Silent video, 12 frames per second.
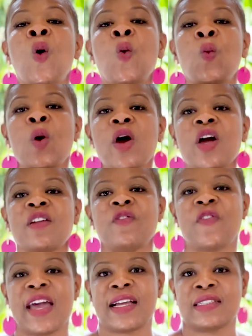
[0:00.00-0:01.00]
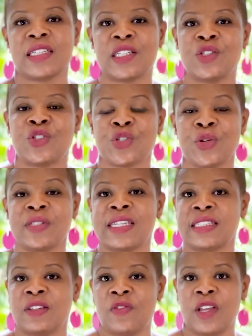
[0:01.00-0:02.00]
Work on faculty concerns
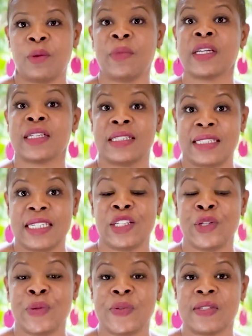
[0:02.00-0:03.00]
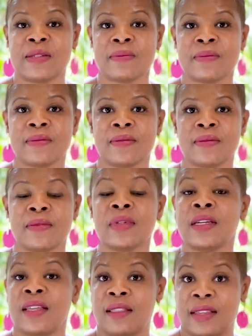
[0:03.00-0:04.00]
and development continues.
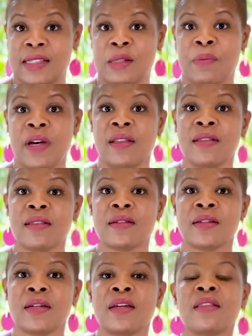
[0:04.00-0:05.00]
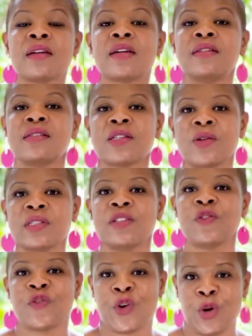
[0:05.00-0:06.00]
This month, the
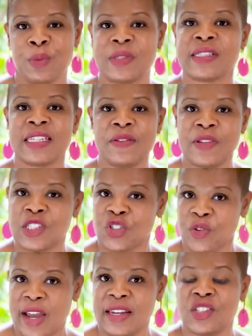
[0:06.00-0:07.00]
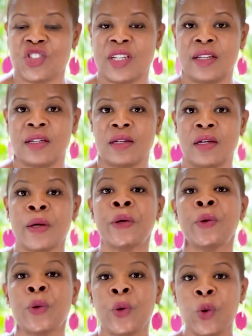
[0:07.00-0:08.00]
consultant firm Stevens Strategy,
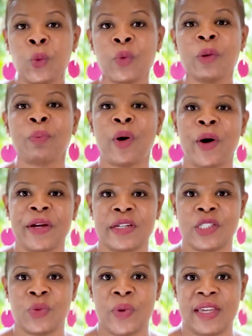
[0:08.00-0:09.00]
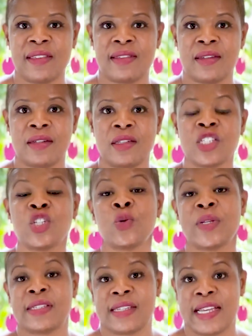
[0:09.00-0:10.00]
whom we partnered with
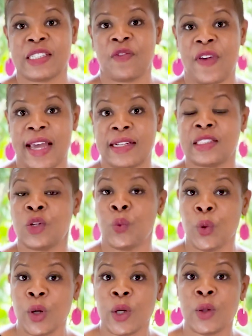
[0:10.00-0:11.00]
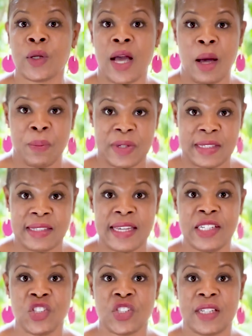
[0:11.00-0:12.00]
to assess faculty workload
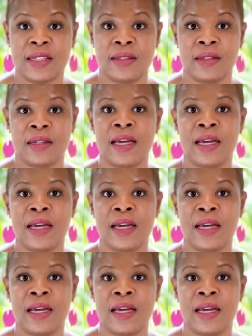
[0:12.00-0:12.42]
compensation